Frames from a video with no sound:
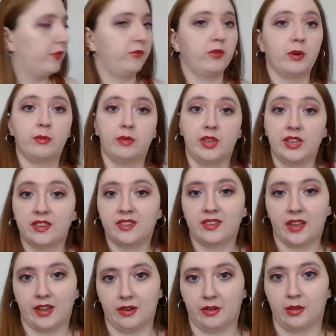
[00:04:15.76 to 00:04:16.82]
from this
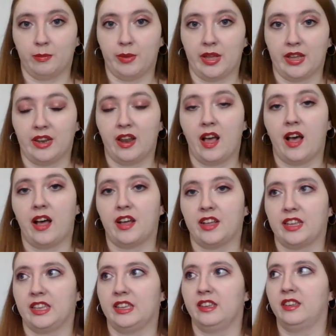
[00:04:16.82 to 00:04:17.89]
side of the bed,
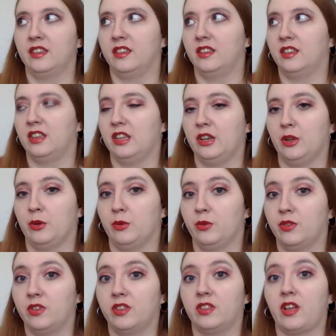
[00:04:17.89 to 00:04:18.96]
I, you know,
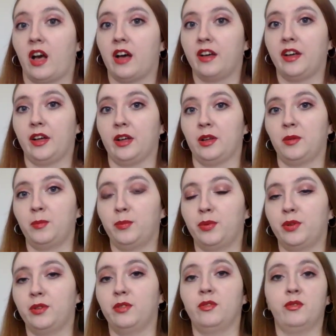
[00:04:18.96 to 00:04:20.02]
got up
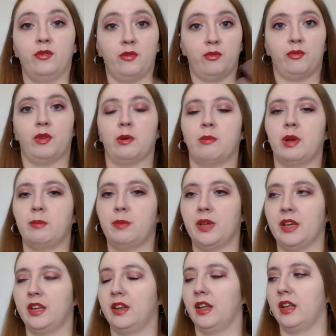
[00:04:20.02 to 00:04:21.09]
from my
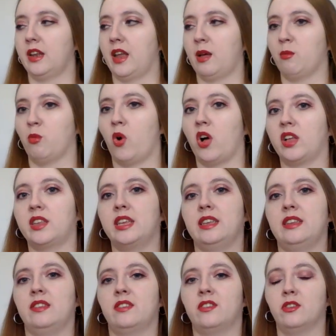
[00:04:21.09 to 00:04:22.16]
bed, and I'm
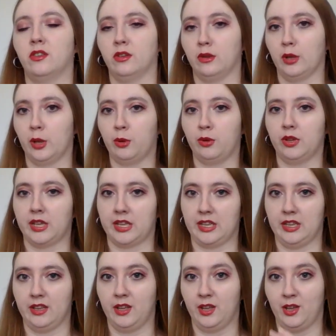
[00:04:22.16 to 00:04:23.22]
walking
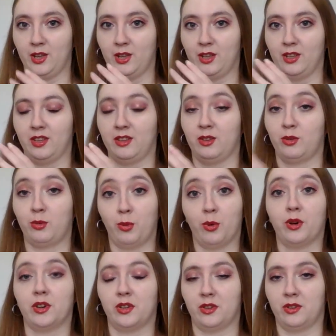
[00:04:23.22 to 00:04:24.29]
slowly
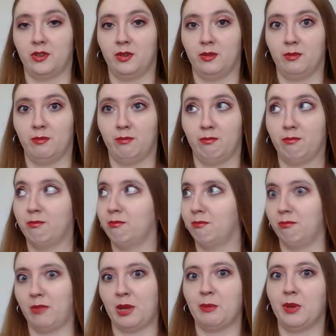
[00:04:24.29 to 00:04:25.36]
towards
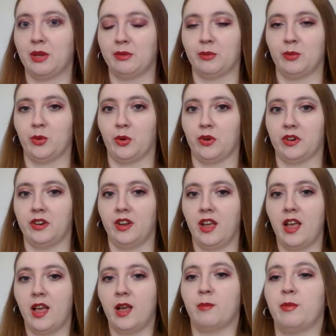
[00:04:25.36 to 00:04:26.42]
my bedroom door.
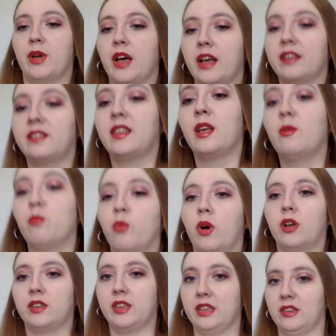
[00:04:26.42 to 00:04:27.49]
But as I'm
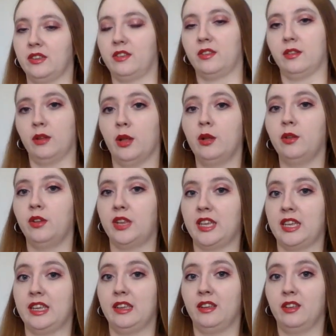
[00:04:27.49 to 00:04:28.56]
walking
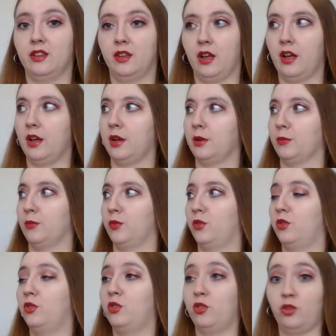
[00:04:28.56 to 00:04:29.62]
slowly to
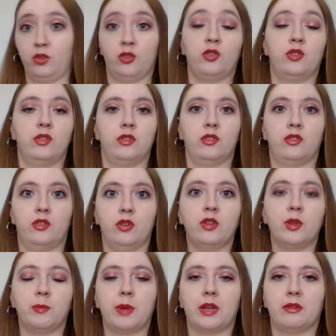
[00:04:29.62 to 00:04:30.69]

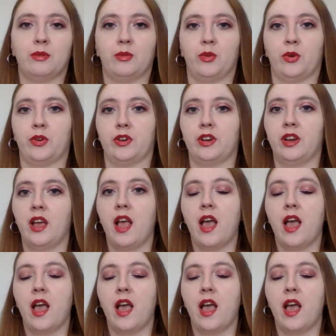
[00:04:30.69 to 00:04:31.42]
the bedroom door,